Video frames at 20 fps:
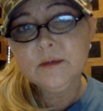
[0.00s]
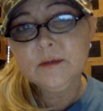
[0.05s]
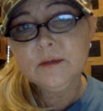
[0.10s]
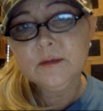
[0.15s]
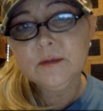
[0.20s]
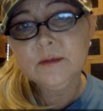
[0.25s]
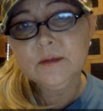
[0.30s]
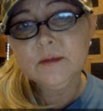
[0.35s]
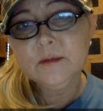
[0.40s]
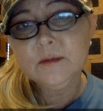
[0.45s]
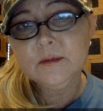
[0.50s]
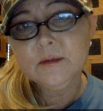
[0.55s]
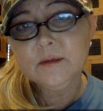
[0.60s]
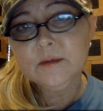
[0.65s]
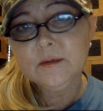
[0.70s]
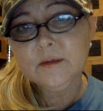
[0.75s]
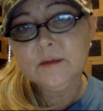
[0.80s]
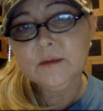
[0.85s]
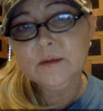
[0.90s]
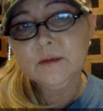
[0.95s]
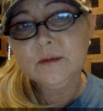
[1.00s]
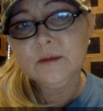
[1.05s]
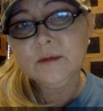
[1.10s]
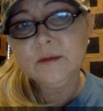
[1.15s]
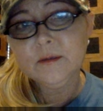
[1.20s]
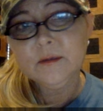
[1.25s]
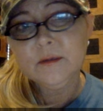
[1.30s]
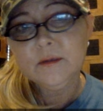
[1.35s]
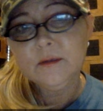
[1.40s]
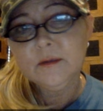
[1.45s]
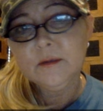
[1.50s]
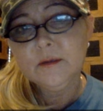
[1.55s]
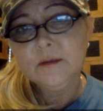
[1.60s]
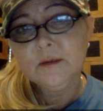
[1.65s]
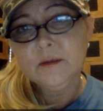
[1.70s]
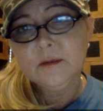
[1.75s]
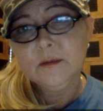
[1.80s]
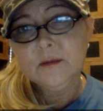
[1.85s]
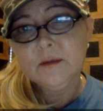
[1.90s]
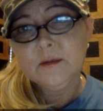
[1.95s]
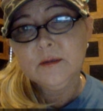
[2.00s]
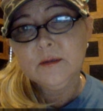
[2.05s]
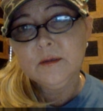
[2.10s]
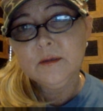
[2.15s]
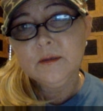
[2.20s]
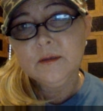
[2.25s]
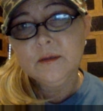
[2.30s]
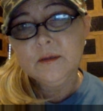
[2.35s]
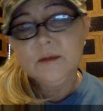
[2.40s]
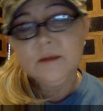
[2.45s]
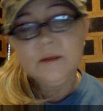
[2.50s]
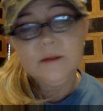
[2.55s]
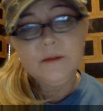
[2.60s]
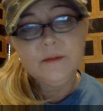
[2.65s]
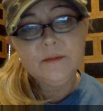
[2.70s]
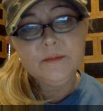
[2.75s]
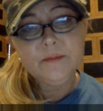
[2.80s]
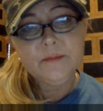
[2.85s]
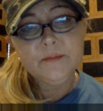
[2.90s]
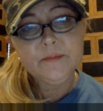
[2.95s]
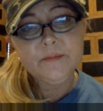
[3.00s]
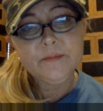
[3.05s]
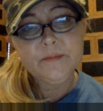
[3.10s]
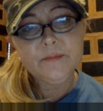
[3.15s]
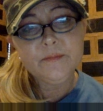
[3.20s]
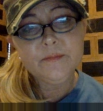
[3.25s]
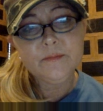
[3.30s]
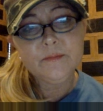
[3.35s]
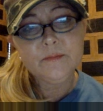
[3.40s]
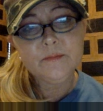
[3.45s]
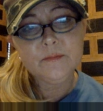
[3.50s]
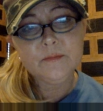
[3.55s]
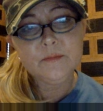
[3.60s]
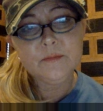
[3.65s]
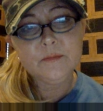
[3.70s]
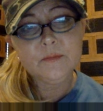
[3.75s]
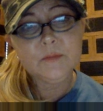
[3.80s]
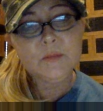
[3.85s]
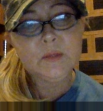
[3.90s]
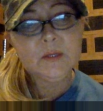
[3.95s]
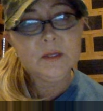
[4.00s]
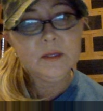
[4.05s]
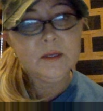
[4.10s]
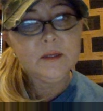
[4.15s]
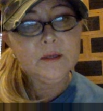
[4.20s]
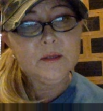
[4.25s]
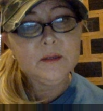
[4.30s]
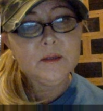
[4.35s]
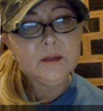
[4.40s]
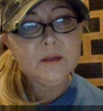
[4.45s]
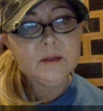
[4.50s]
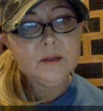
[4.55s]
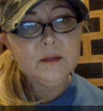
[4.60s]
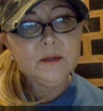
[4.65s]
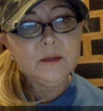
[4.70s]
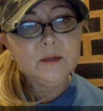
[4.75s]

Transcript: Nobody speaks.